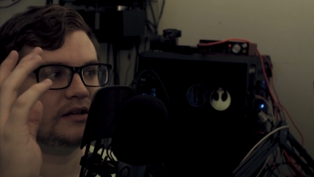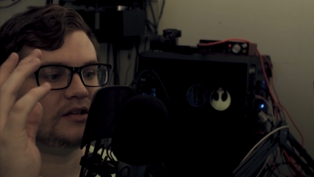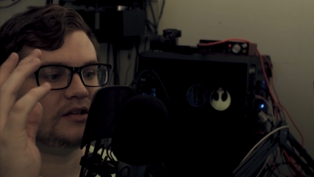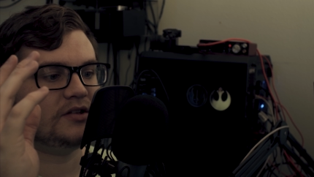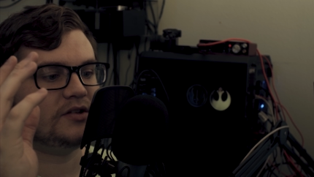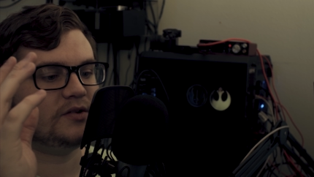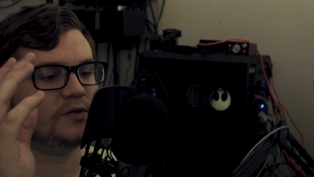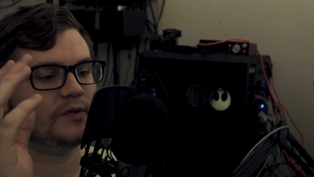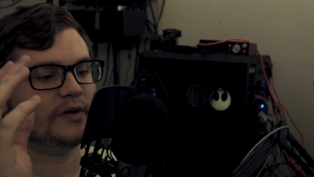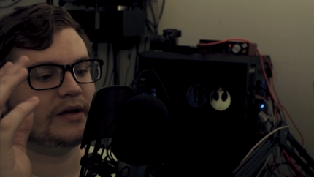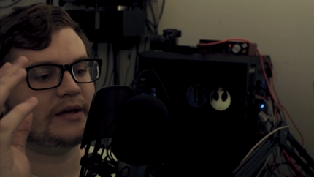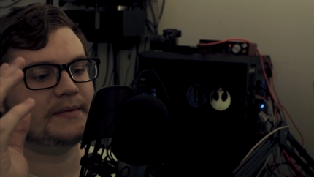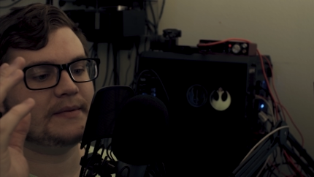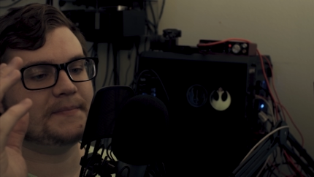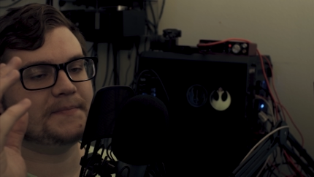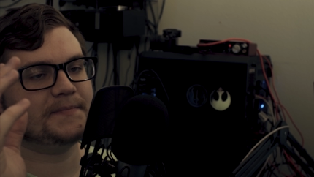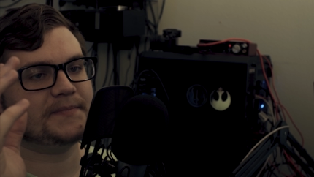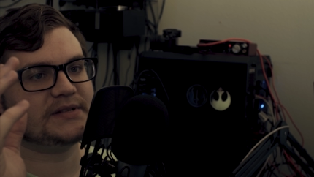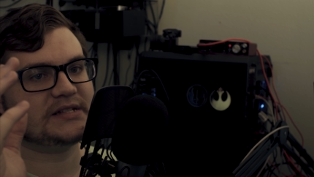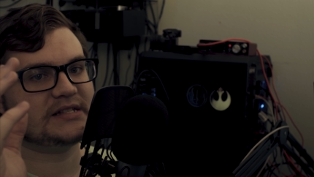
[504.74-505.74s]

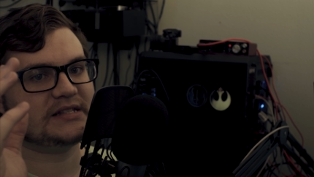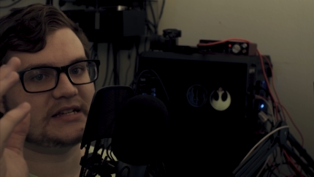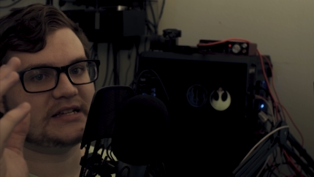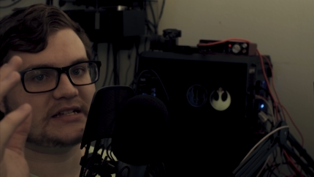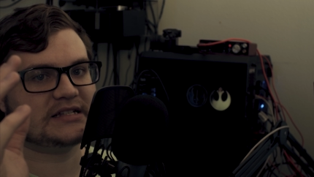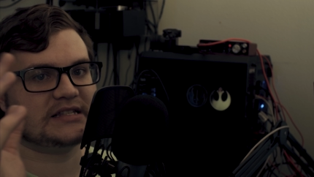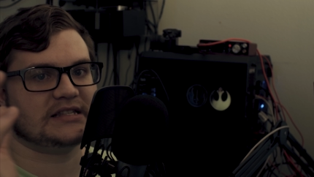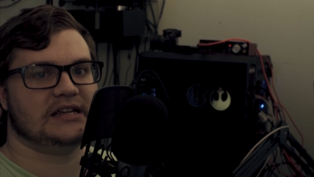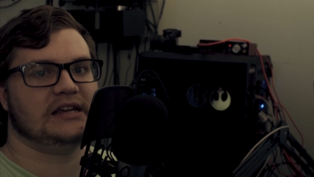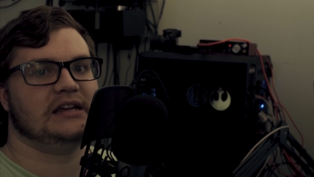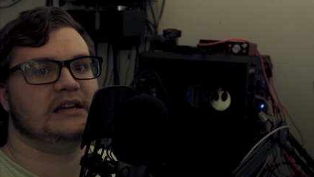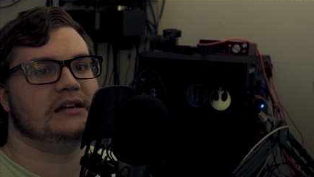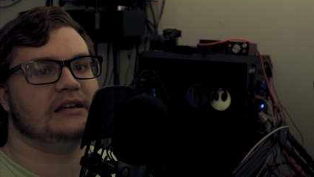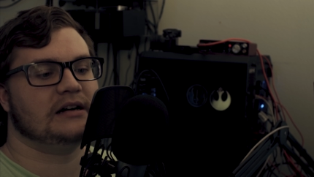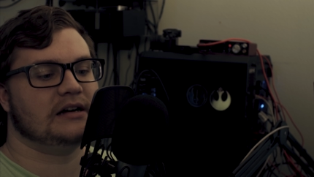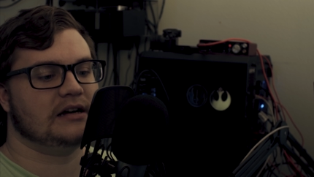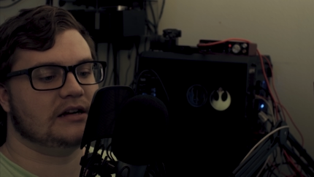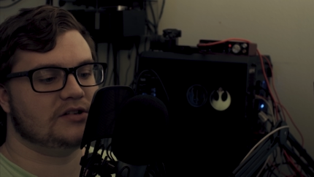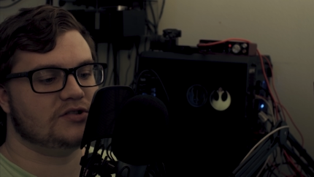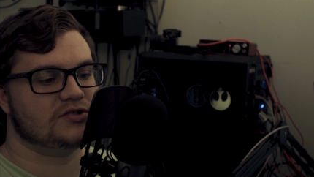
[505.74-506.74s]

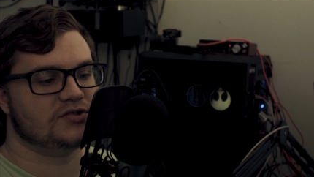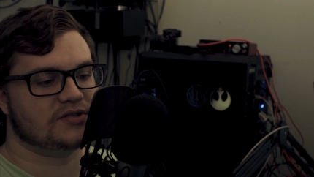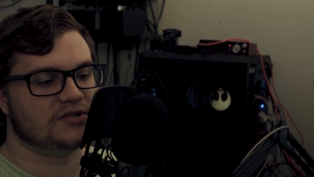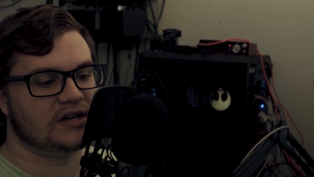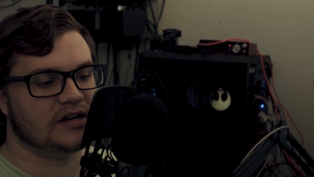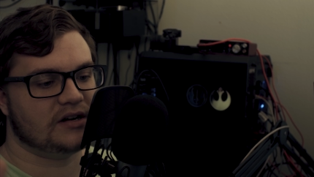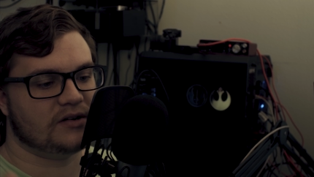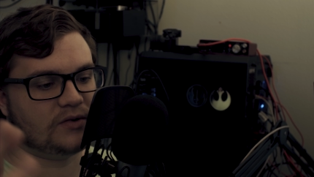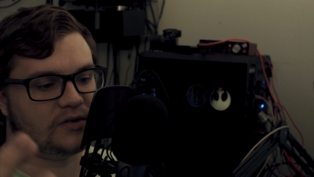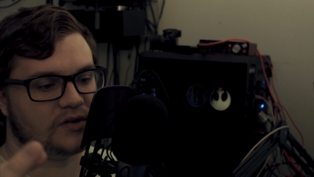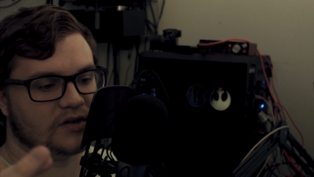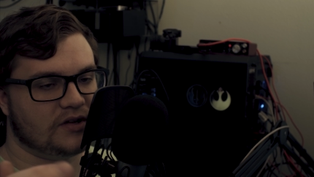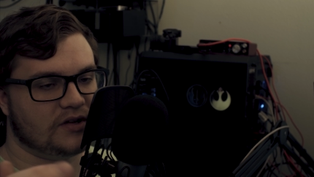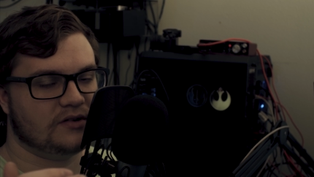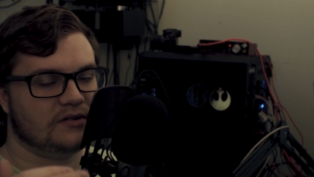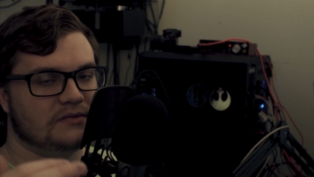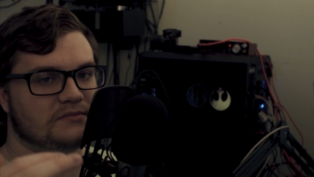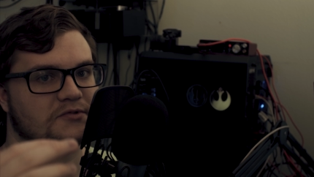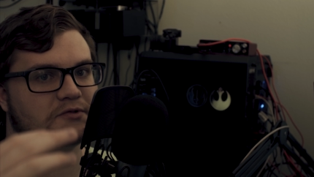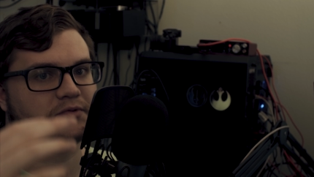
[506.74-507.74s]
UM1600 or
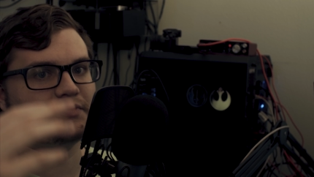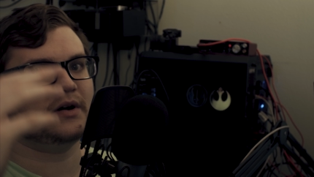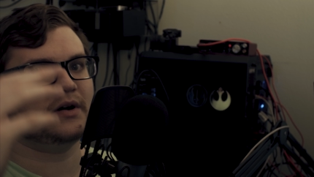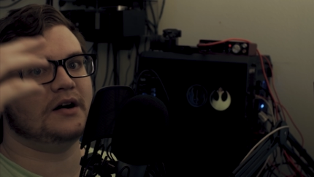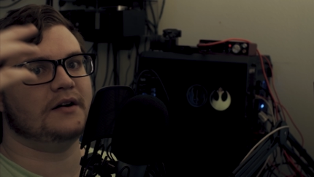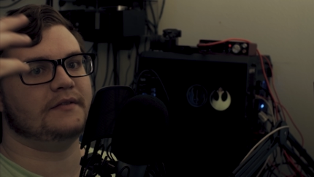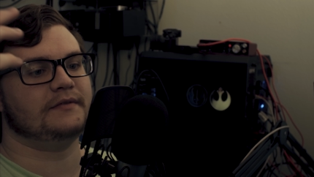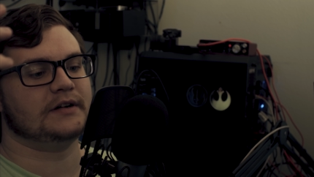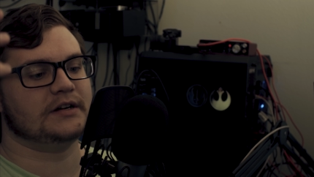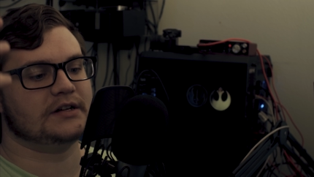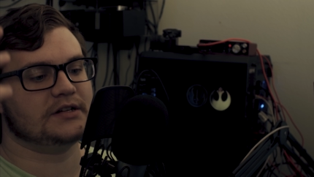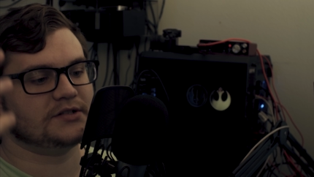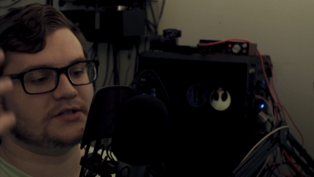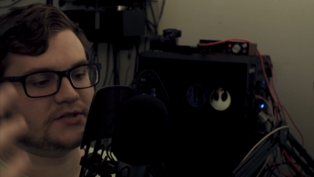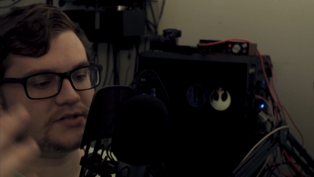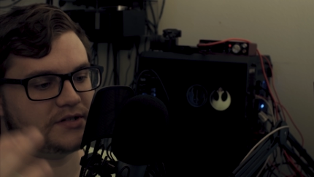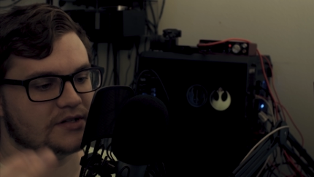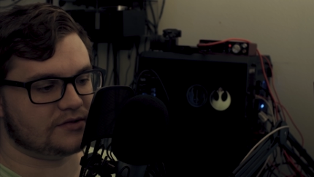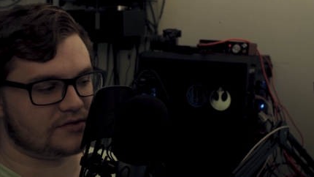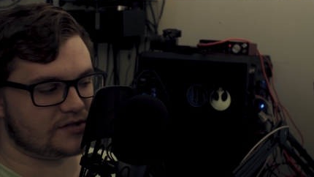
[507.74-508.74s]

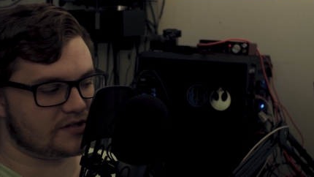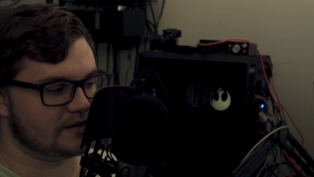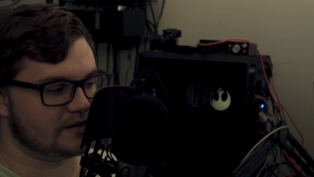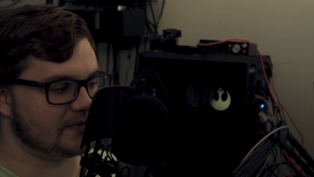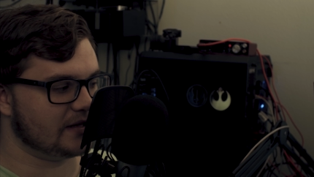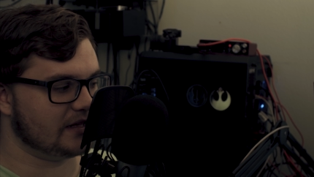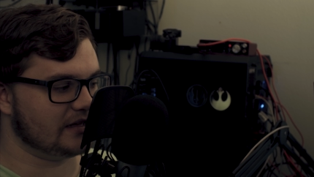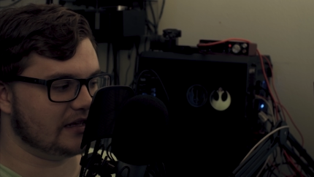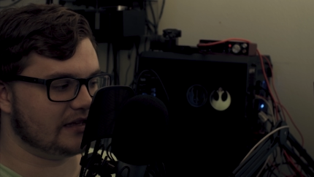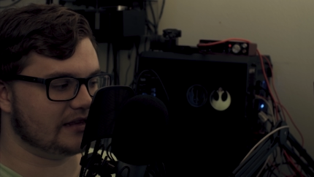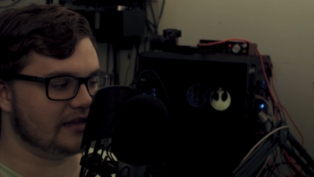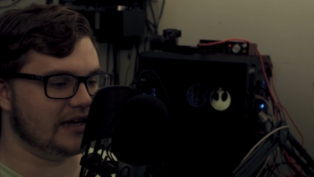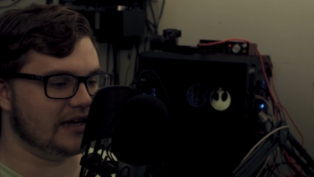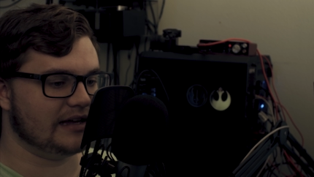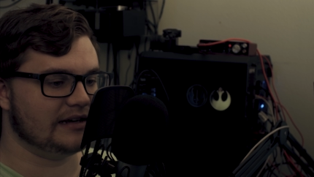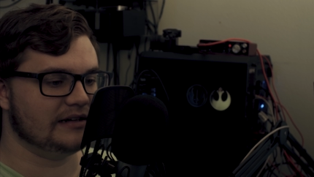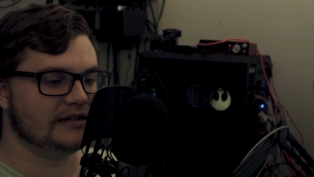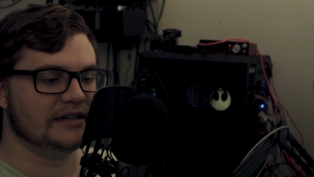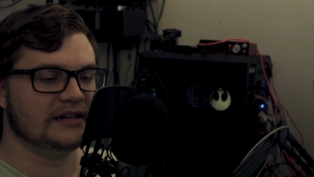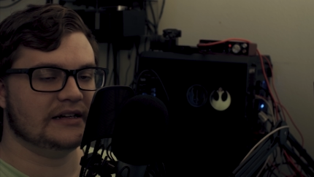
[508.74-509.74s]
UM1200 or something like
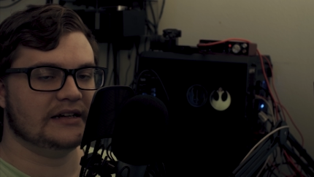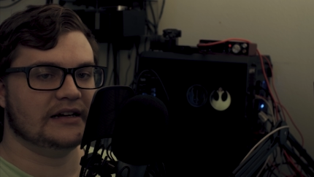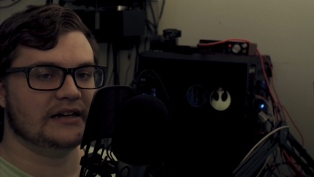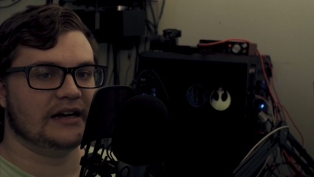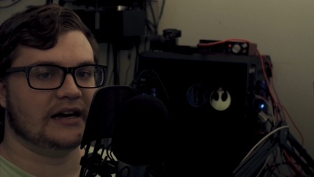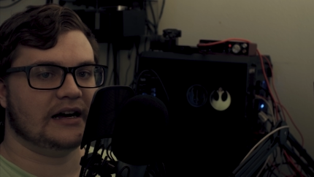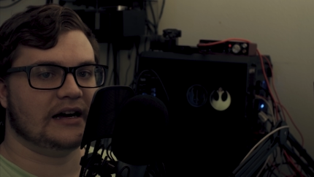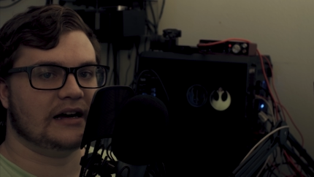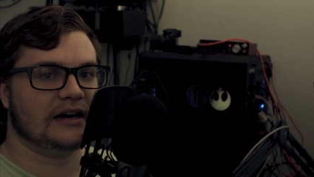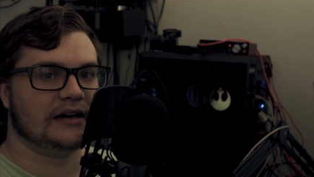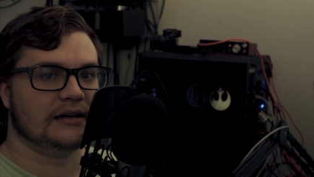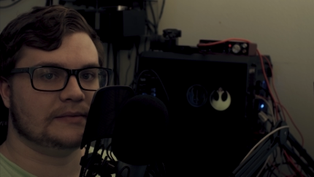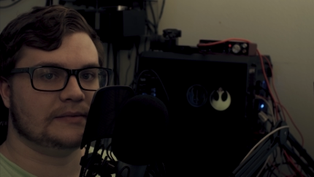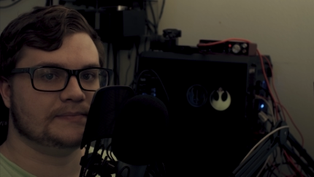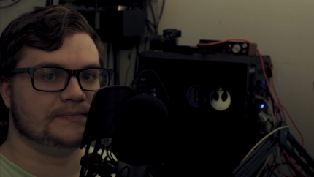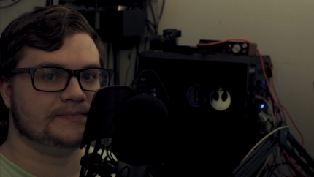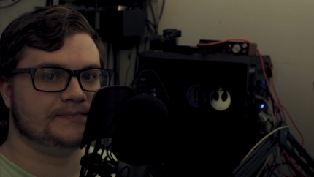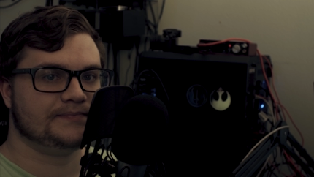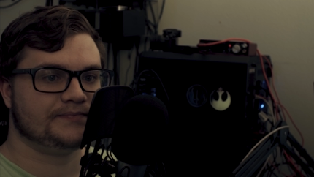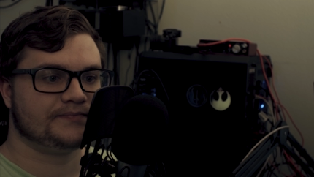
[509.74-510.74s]
that,
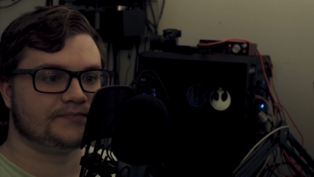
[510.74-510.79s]
and